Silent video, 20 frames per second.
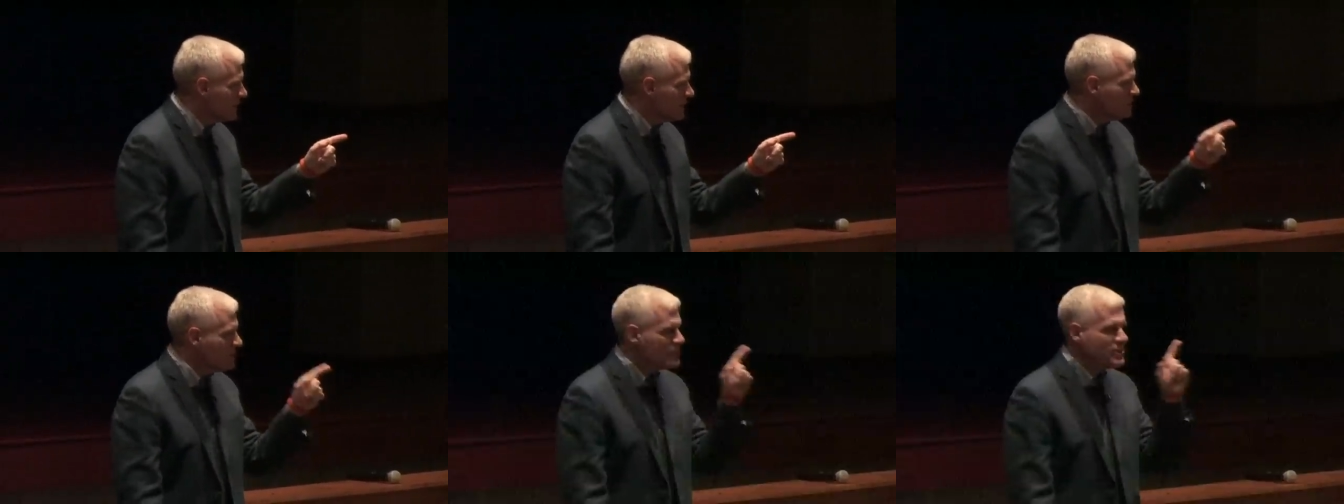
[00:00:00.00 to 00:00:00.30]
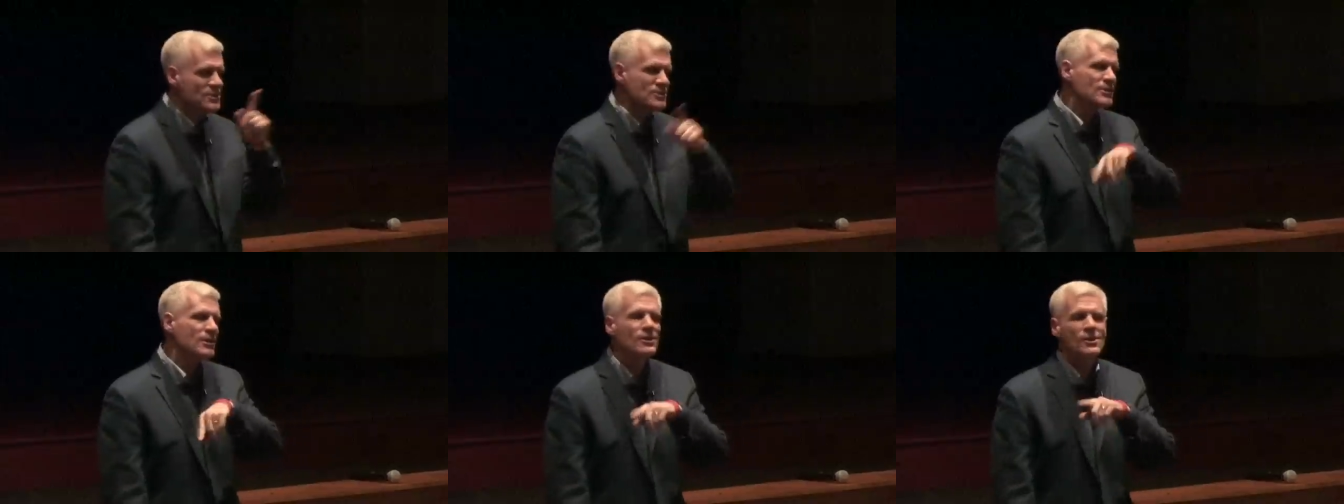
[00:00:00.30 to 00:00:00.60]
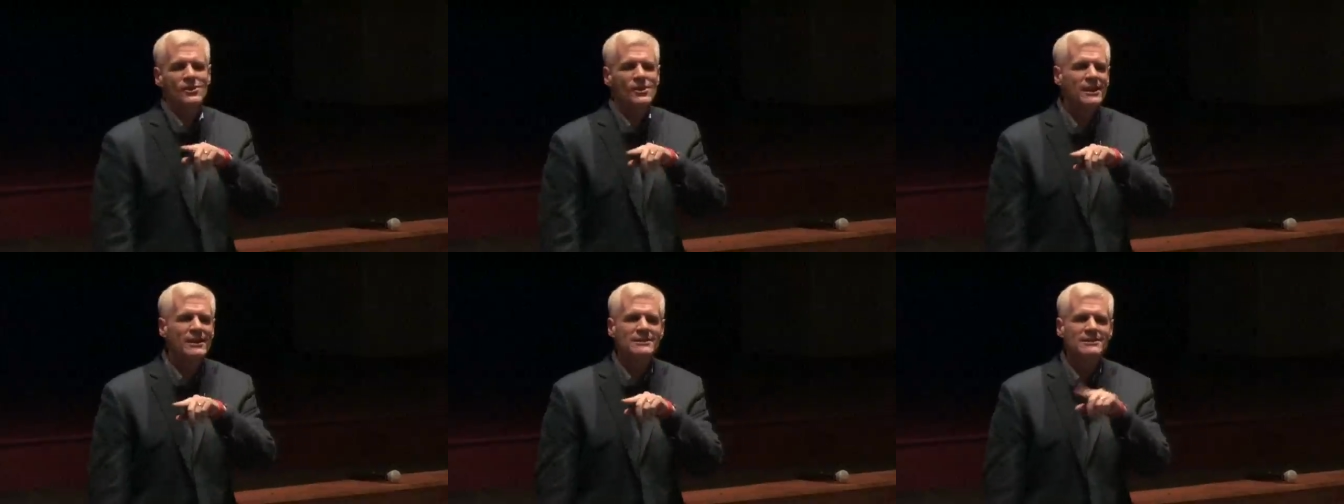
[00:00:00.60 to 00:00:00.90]
But this
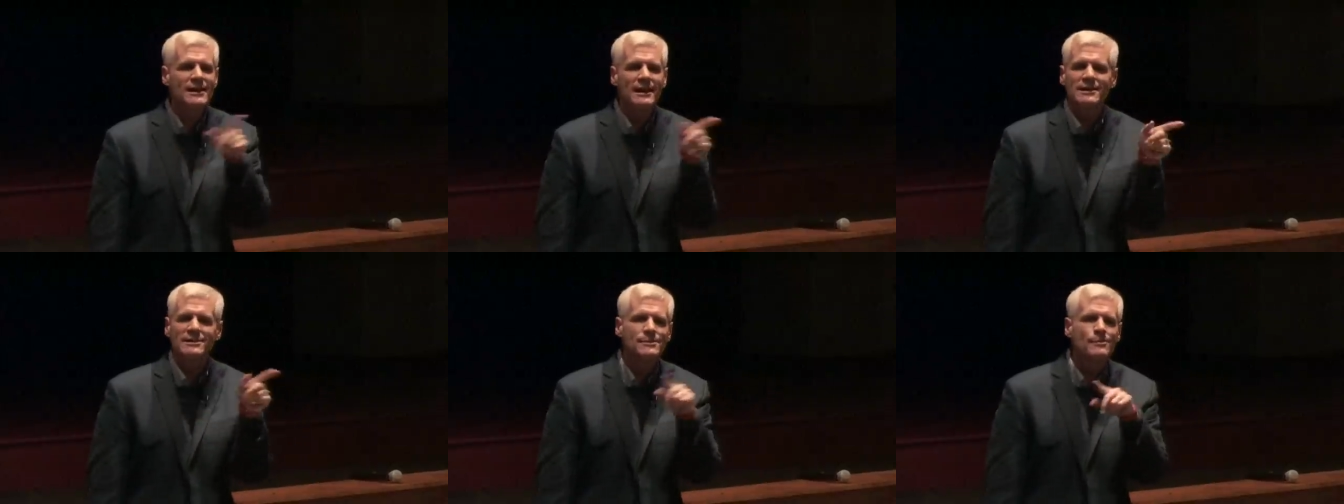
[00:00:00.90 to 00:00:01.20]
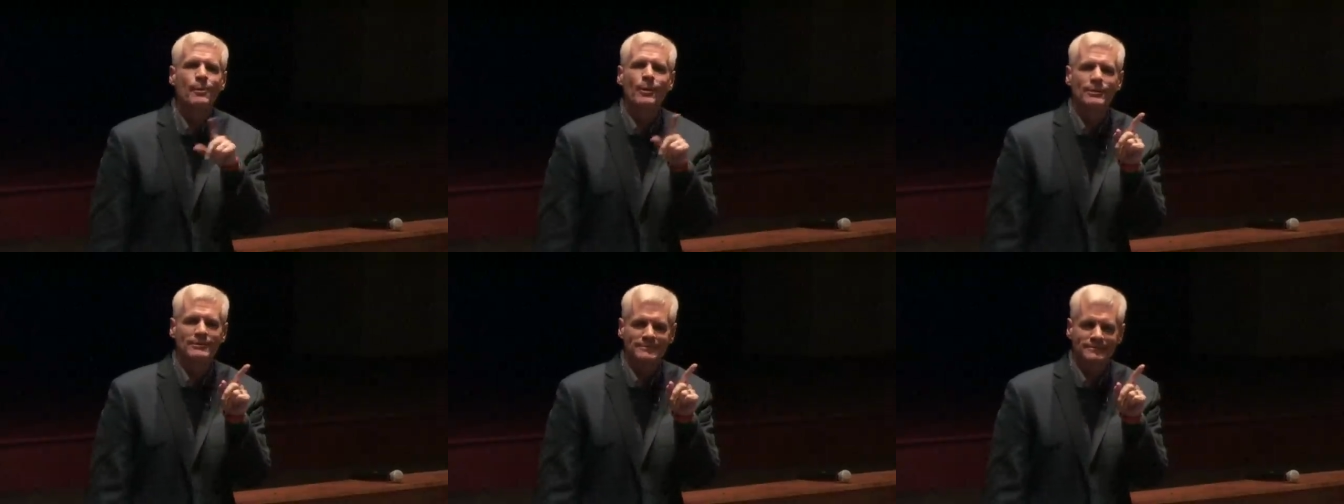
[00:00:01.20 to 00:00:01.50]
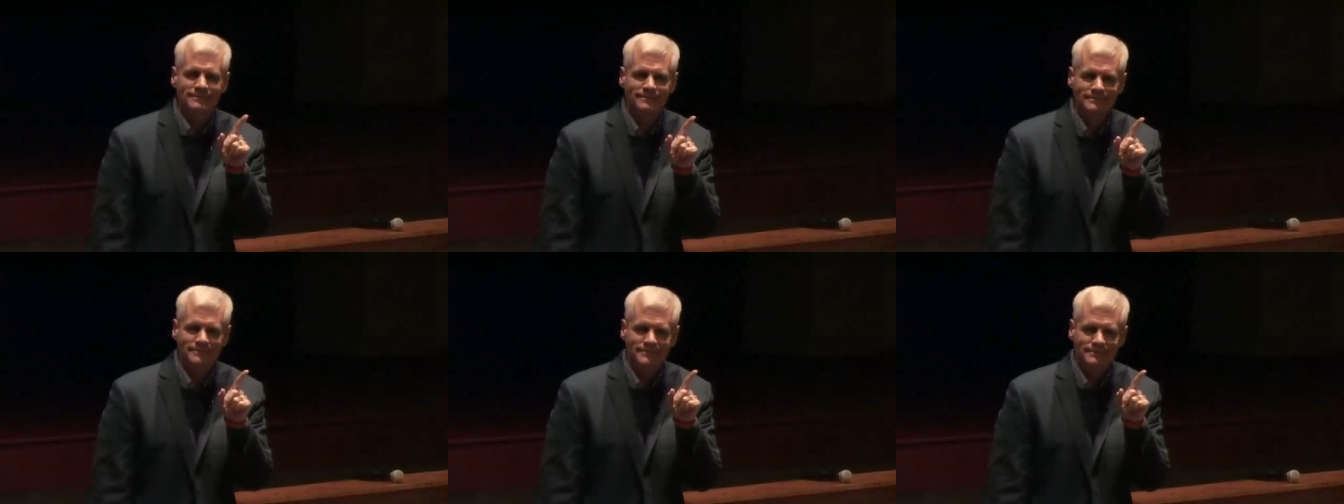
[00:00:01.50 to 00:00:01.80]
other thing is not as important.
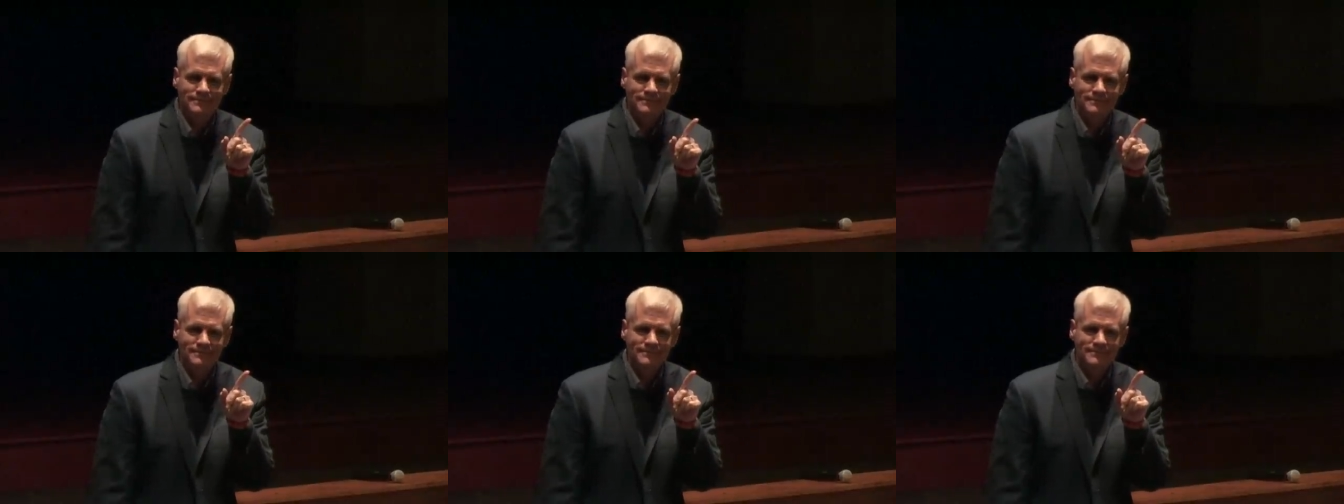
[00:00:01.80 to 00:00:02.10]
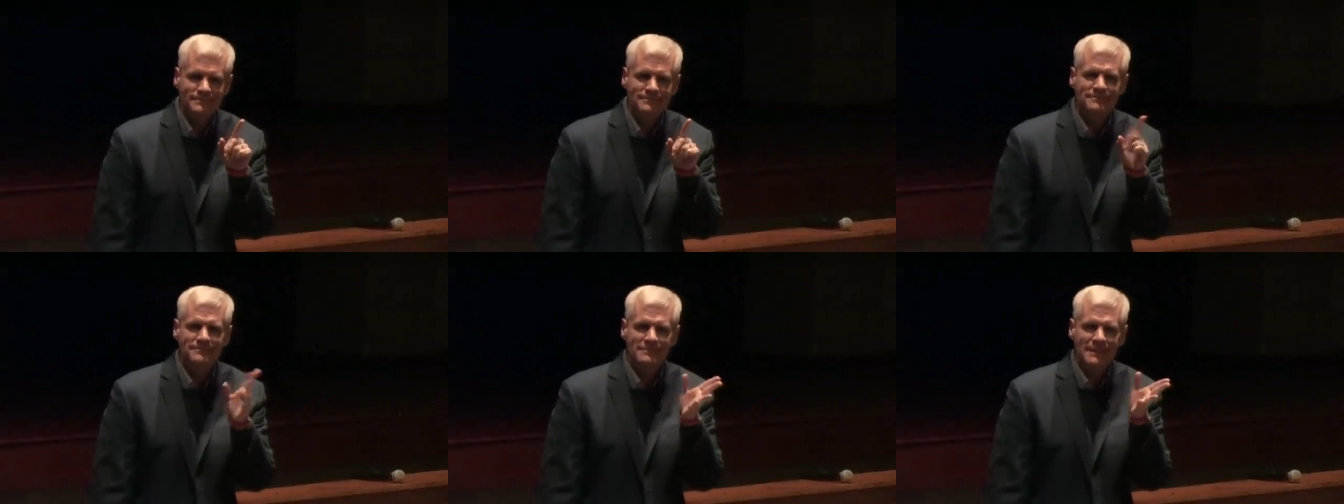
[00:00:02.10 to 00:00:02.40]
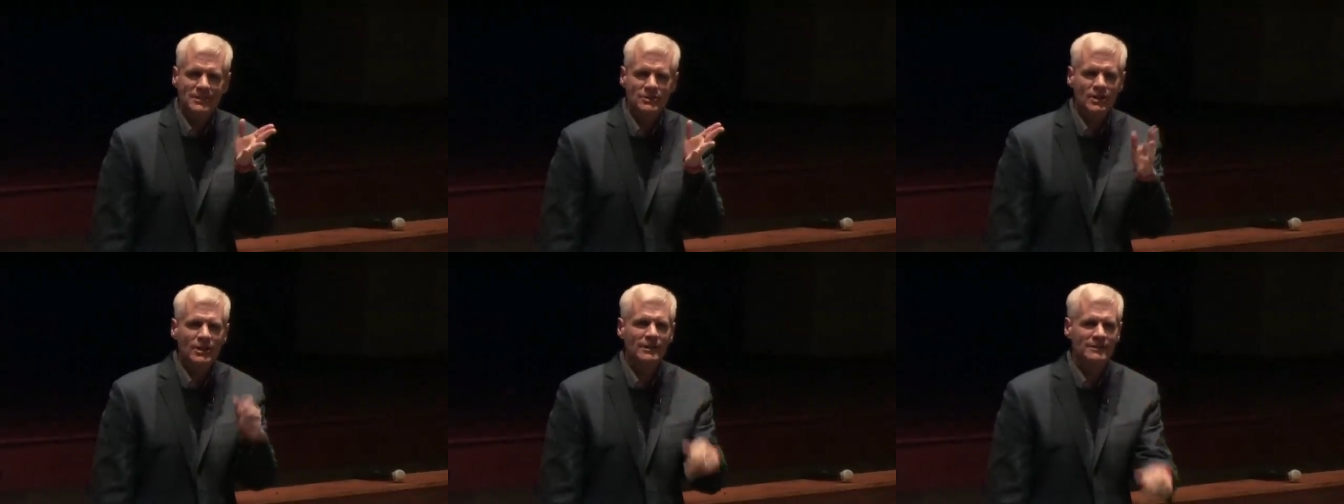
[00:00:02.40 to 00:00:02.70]

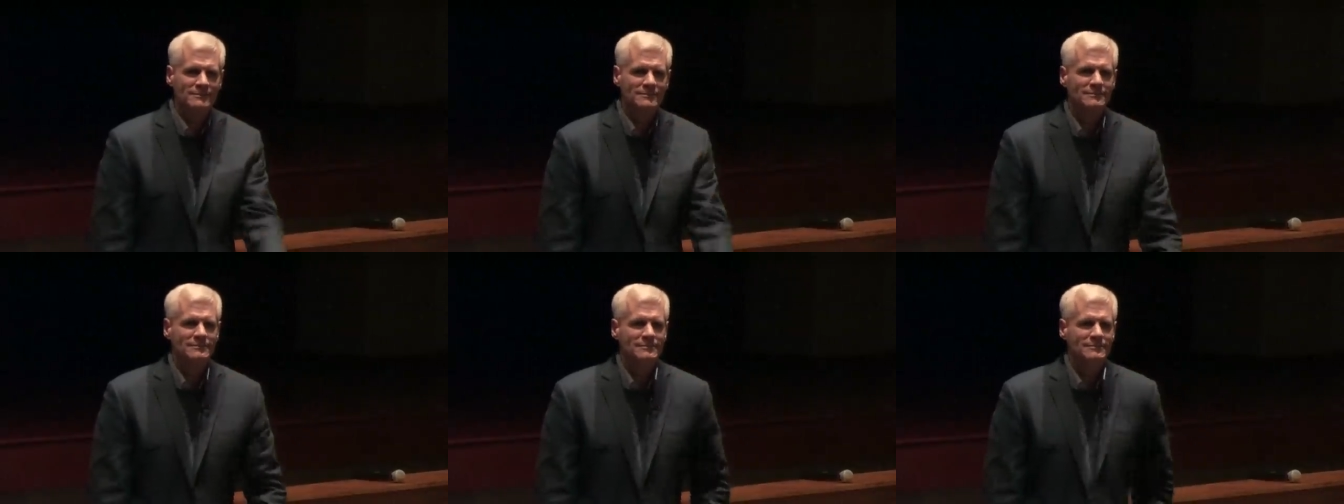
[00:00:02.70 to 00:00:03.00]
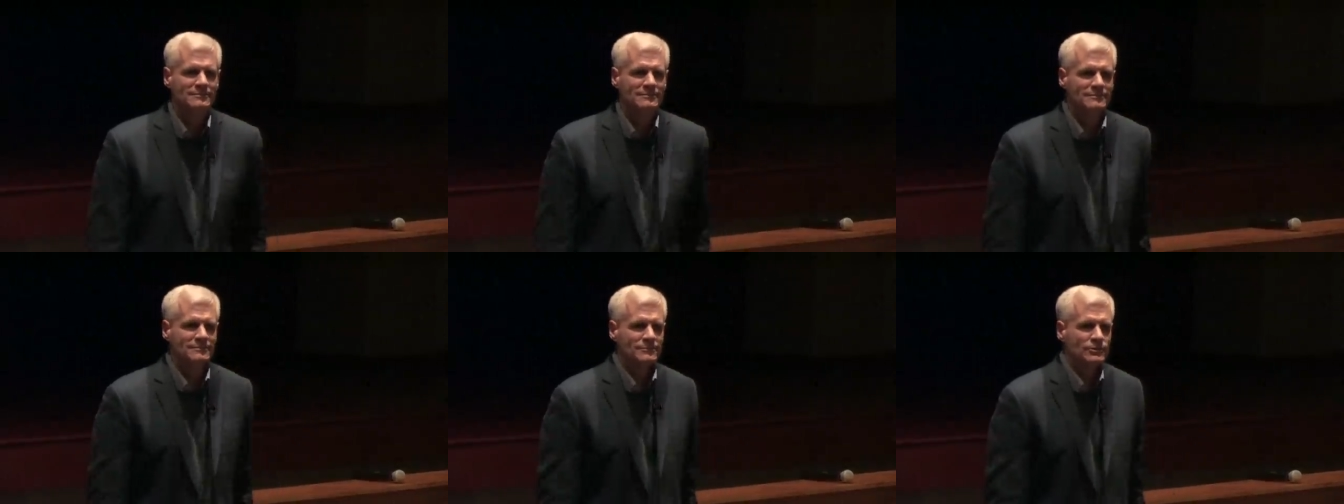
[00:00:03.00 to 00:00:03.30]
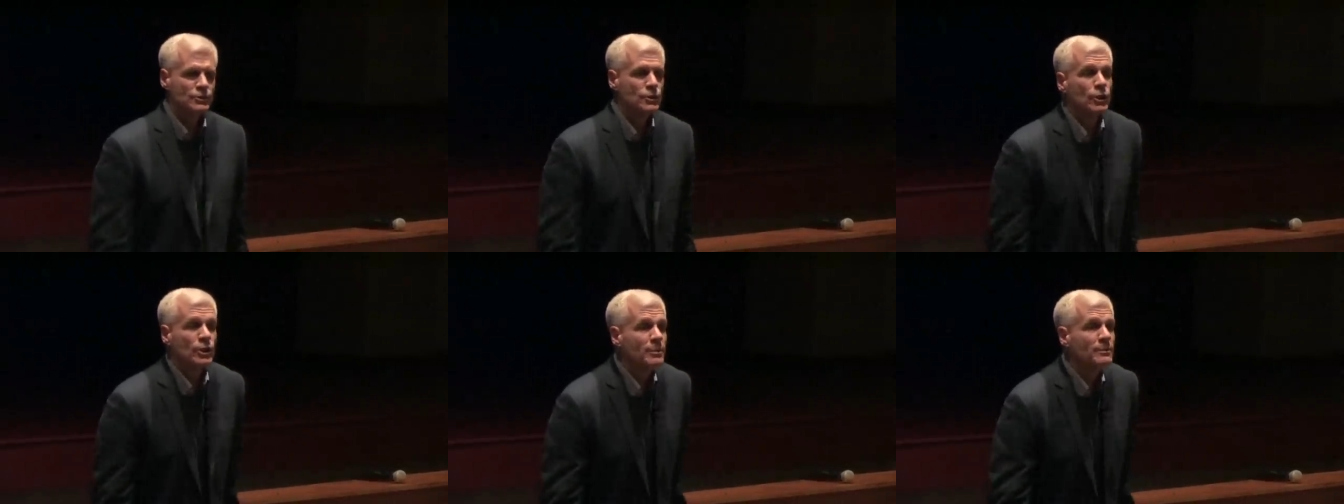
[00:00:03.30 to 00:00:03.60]
That's good.
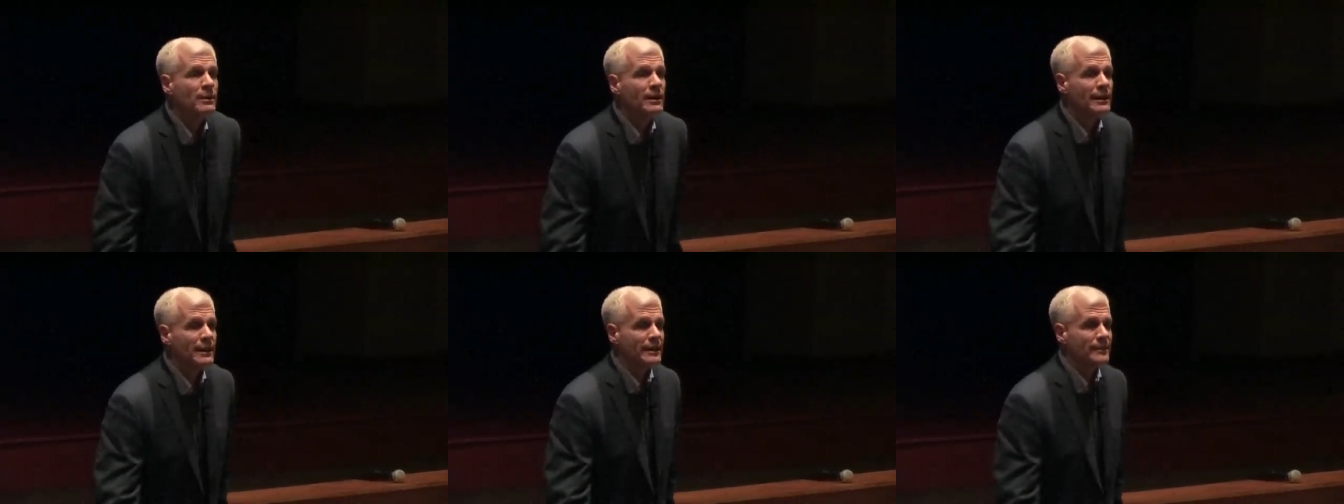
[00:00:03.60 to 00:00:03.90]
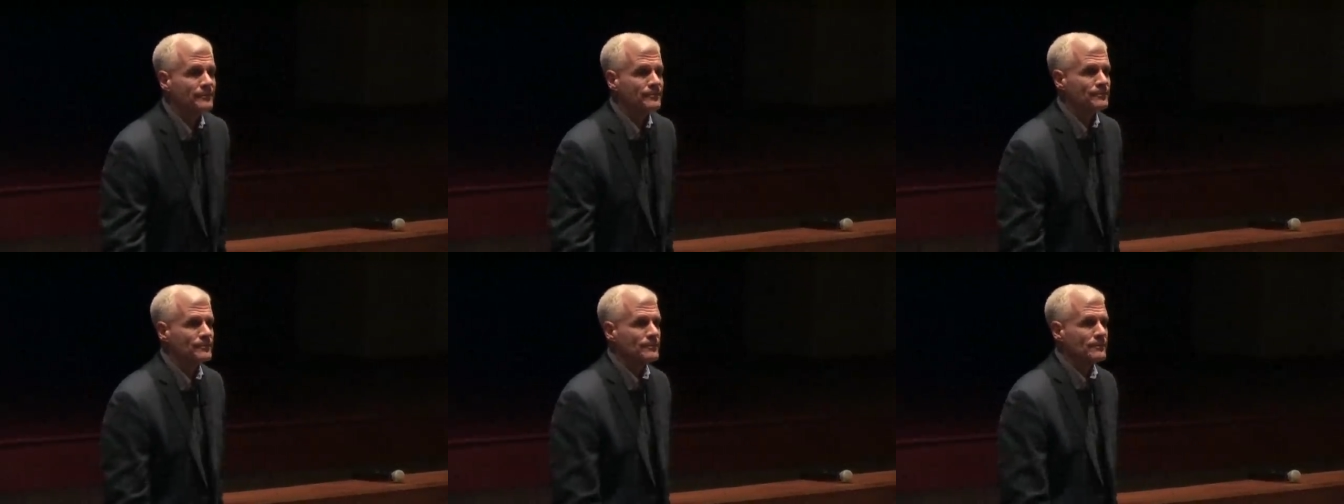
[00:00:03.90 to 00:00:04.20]
It's your community.